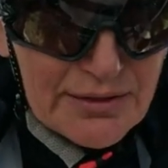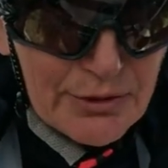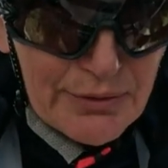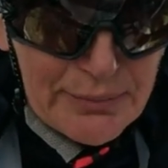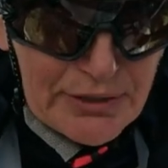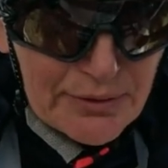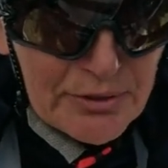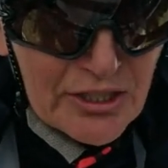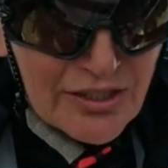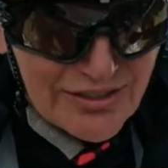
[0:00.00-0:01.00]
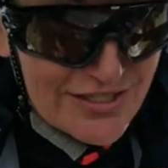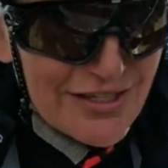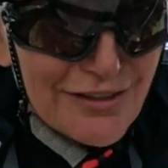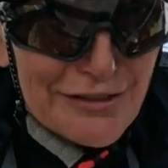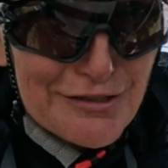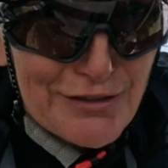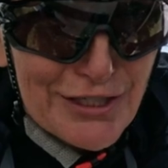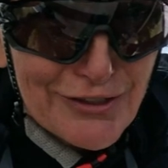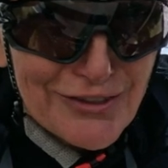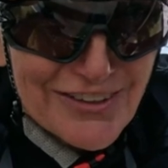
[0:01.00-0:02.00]
I'm gonna wrap it up. I'll see you in the next
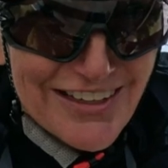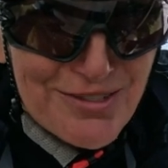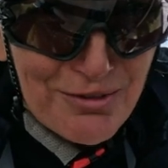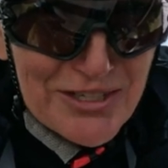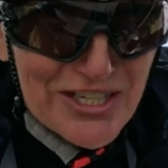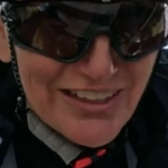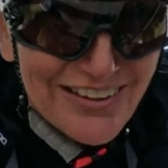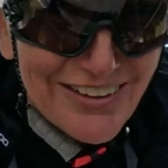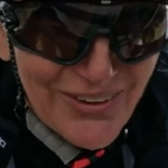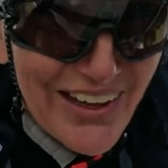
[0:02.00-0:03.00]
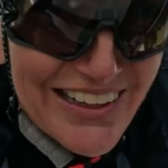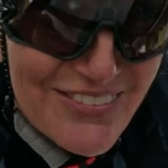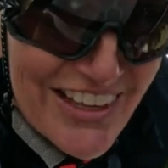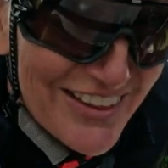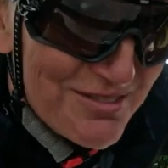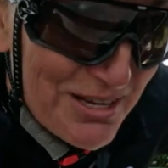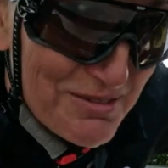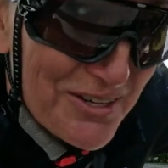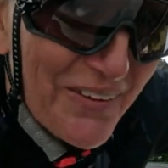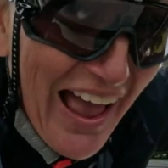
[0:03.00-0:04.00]
video. Thanks for watching. Go ahead and give me a thumbs
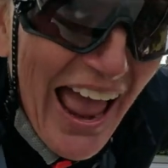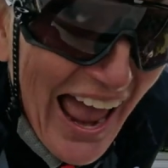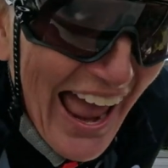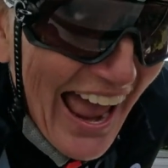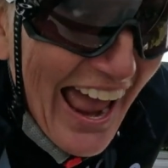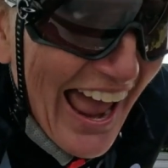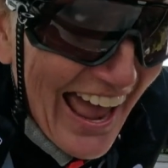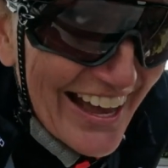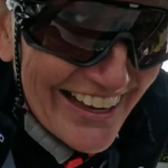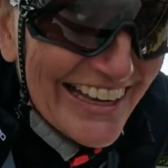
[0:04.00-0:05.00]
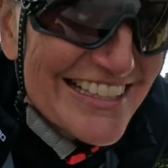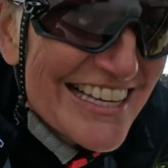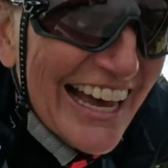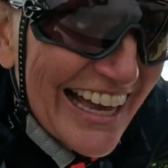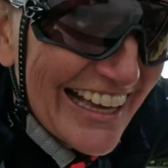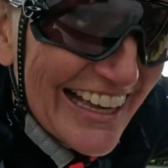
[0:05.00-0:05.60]
up too. Okay, see ya.